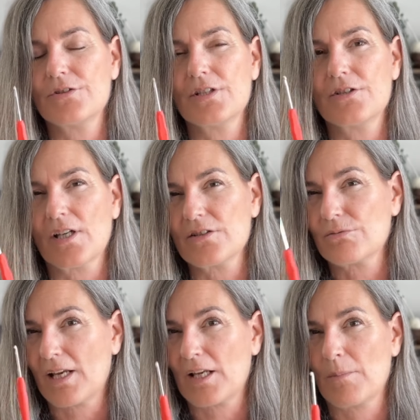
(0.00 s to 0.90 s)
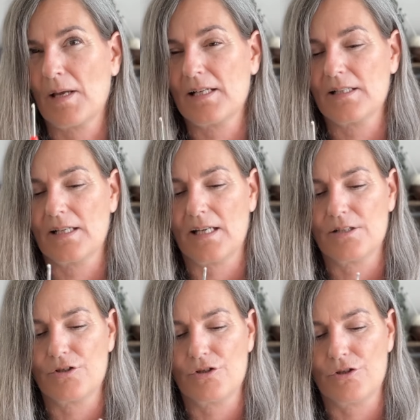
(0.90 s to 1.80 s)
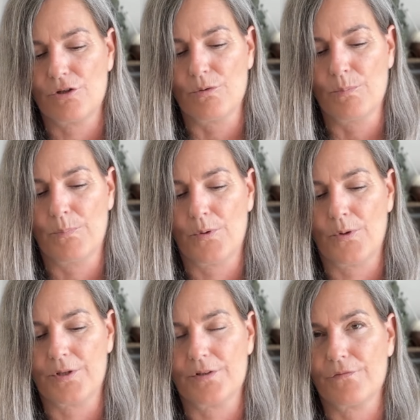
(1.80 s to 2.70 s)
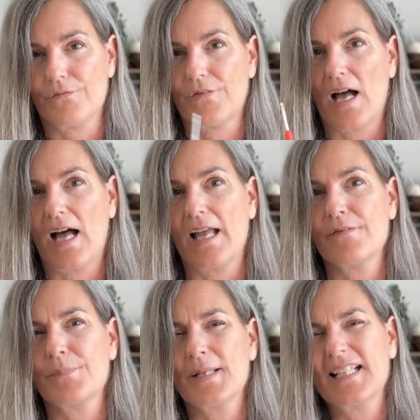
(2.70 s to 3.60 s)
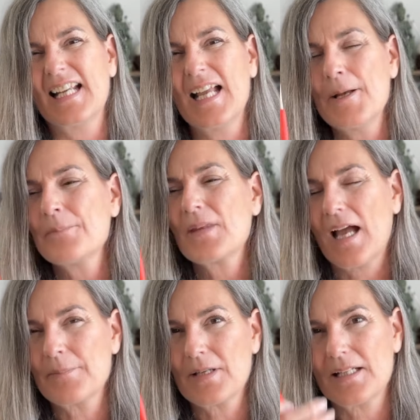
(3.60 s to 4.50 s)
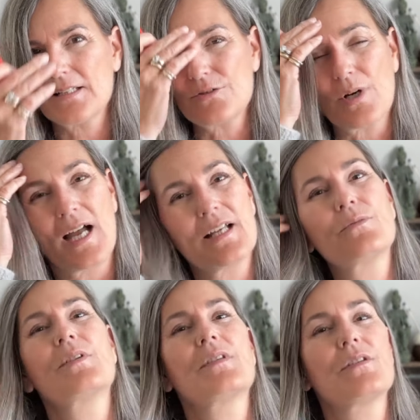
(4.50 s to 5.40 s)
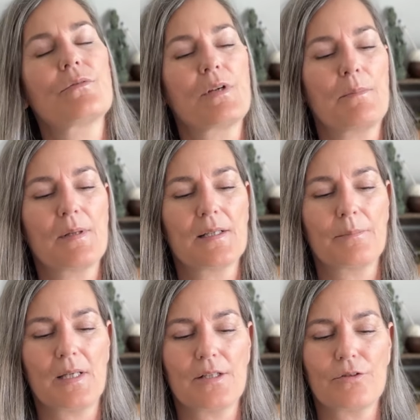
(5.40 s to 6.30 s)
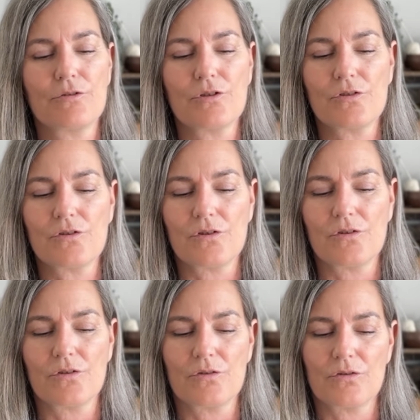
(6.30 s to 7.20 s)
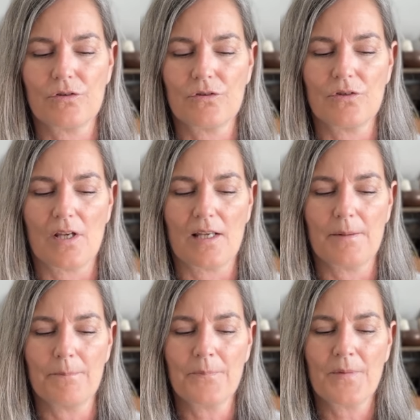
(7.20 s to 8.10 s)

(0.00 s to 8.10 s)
She does recommend a 2.5, but I'm gonna try it with the 3 millimeter just to see.